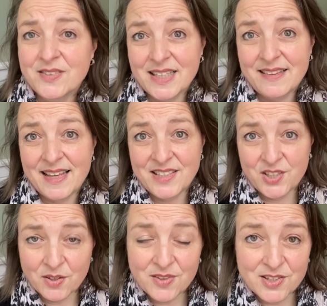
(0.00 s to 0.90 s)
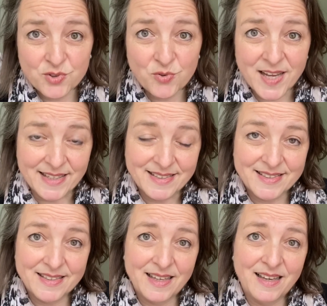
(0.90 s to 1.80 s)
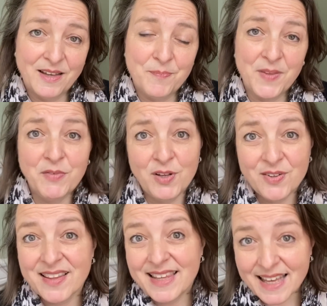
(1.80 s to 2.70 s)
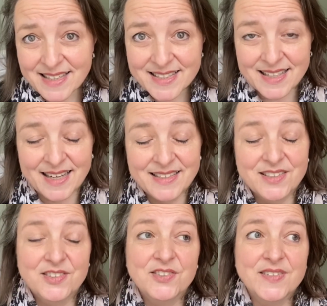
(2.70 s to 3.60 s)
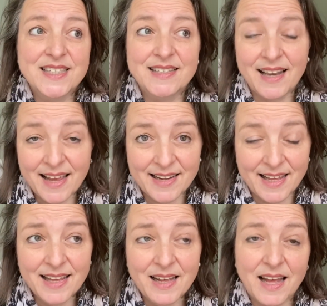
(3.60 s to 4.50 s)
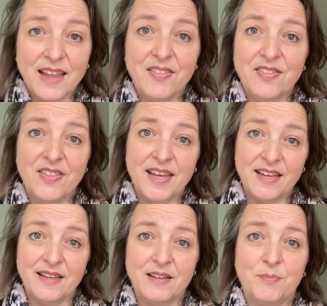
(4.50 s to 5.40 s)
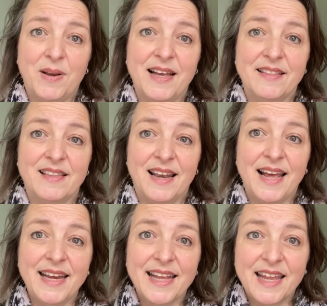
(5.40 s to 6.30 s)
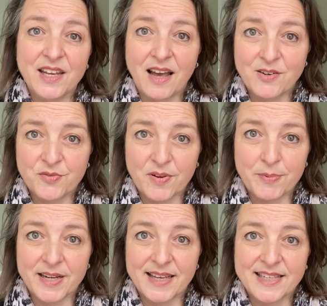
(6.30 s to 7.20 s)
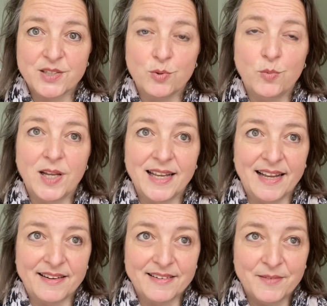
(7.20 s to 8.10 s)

did they sew this dress? If you look at the inside, there is a lining, and they apply the lining and the outer fabric as one layer.